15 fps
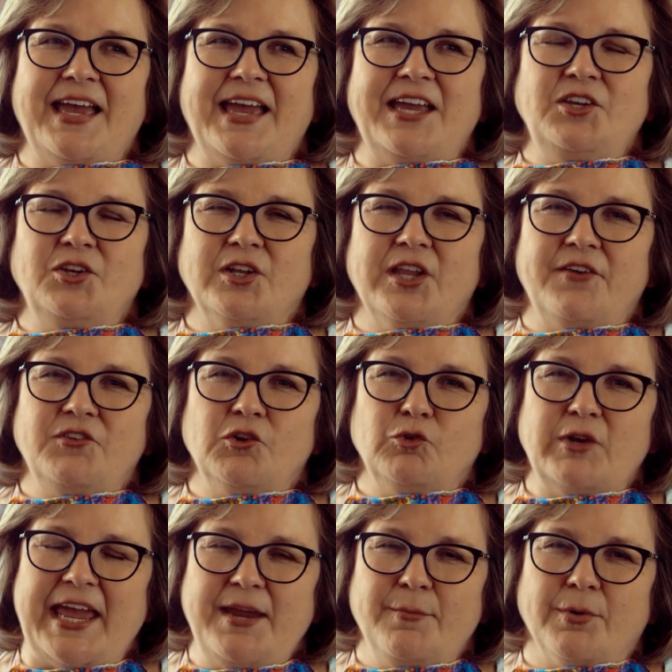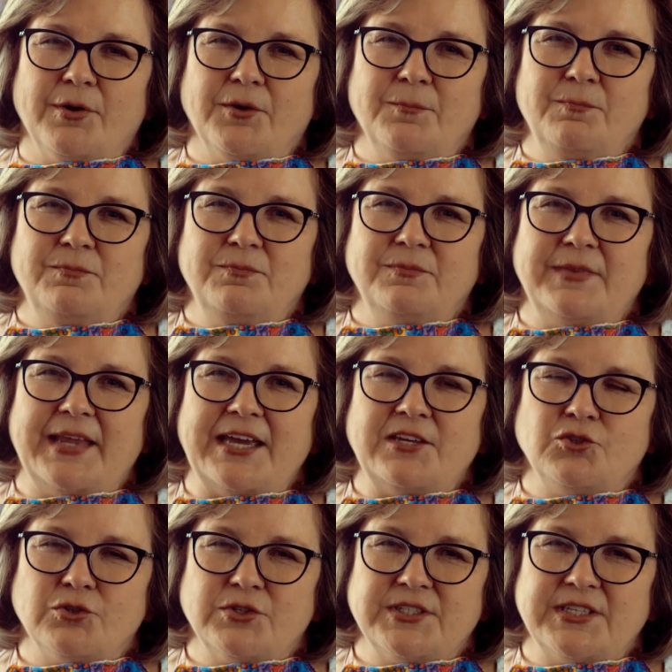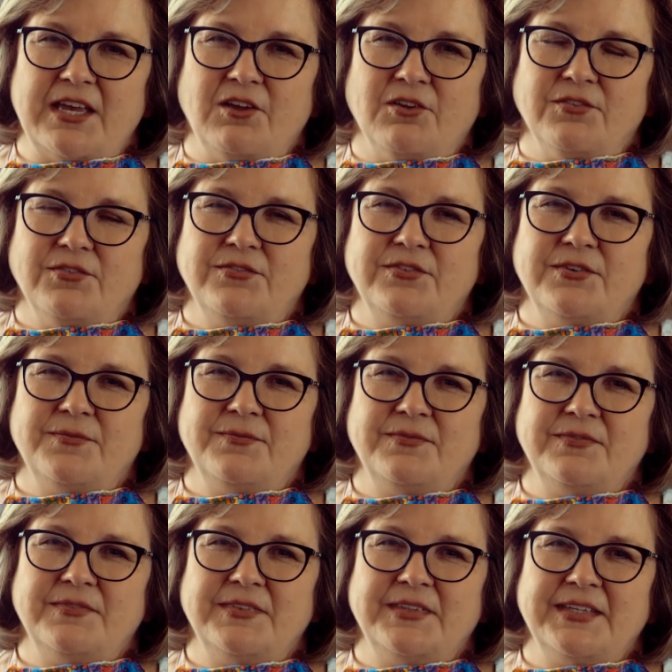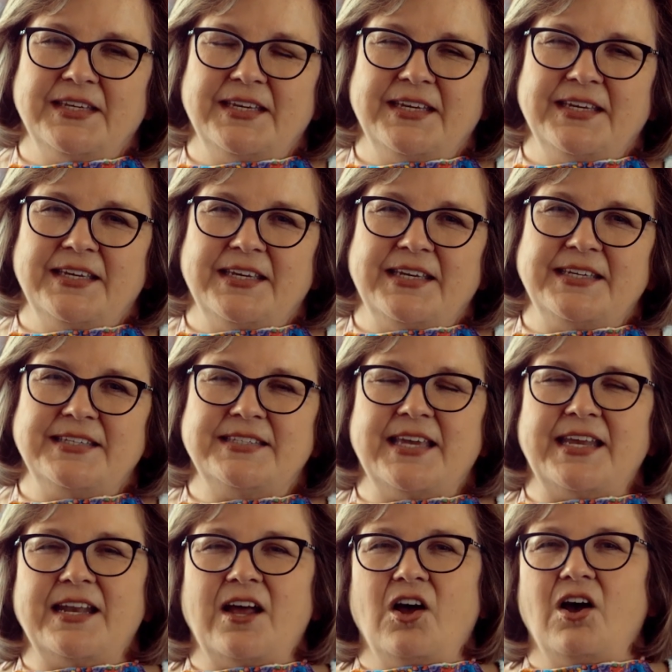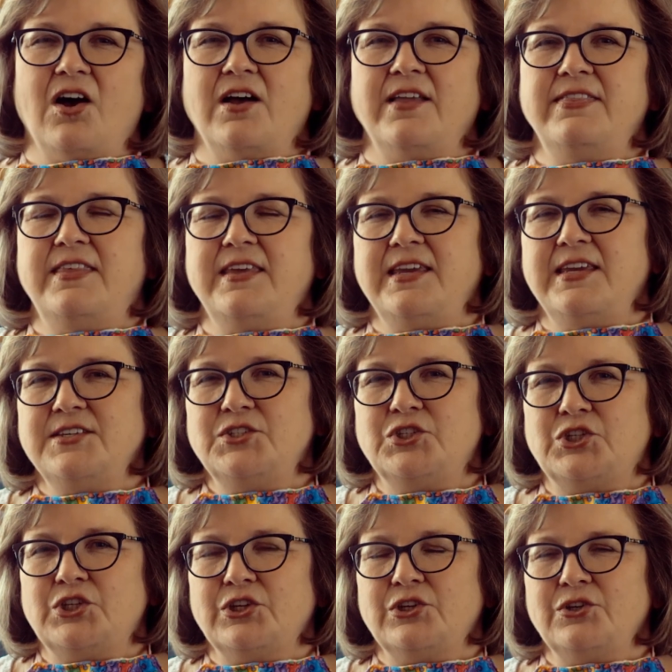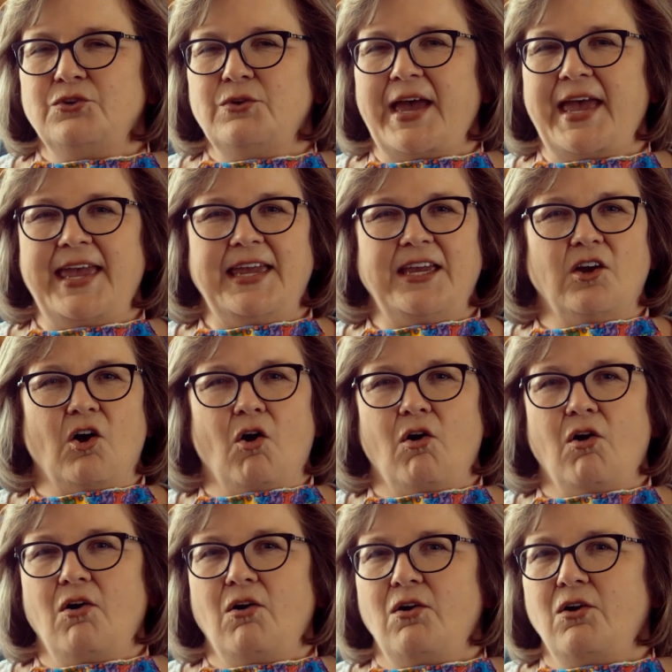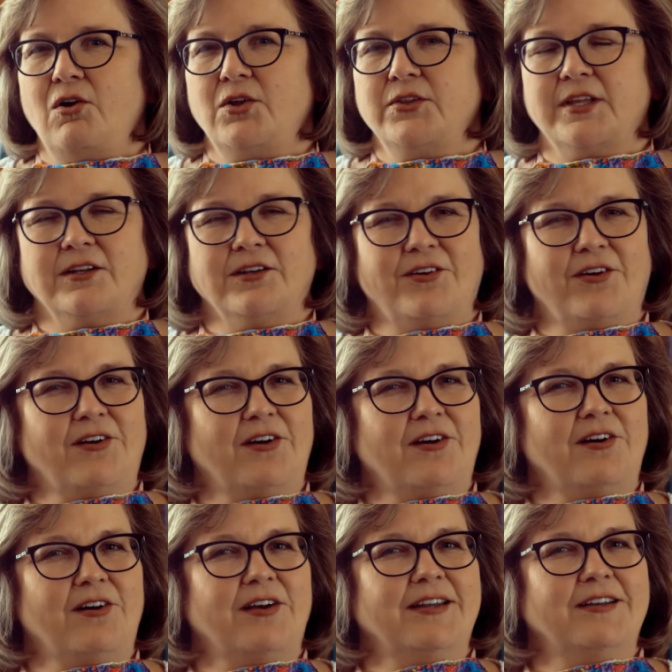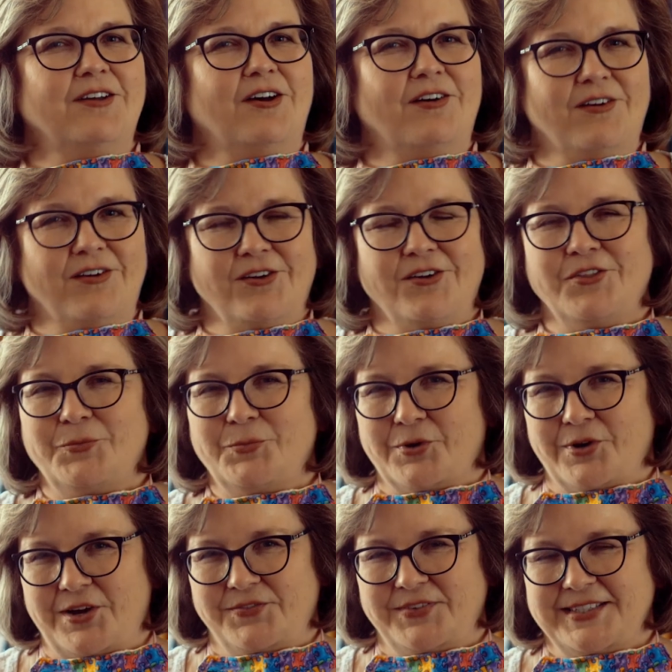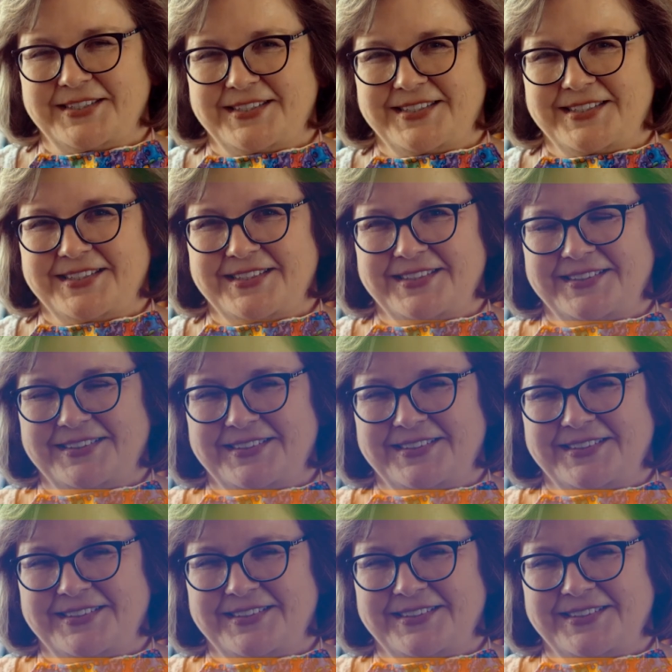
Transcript: and you love your neighbor as yourself. He said, on these two hang all the law and all the prophets.